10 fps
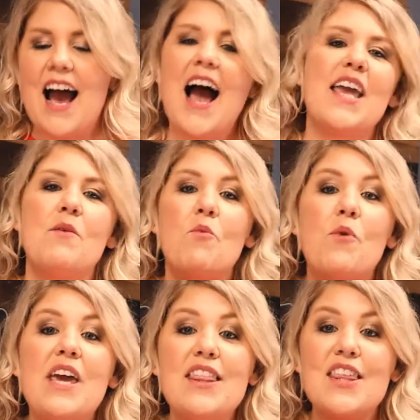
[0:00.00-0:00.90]
"I am
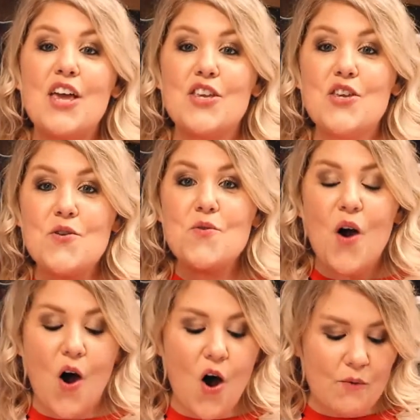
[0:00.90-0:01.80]
with
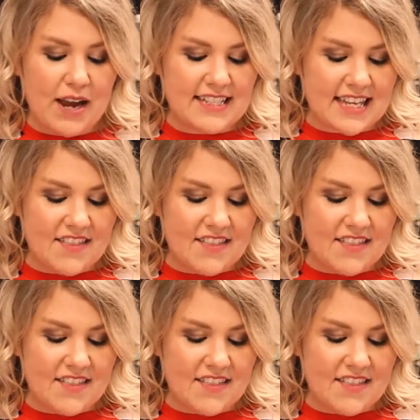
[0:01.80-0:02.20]
you always."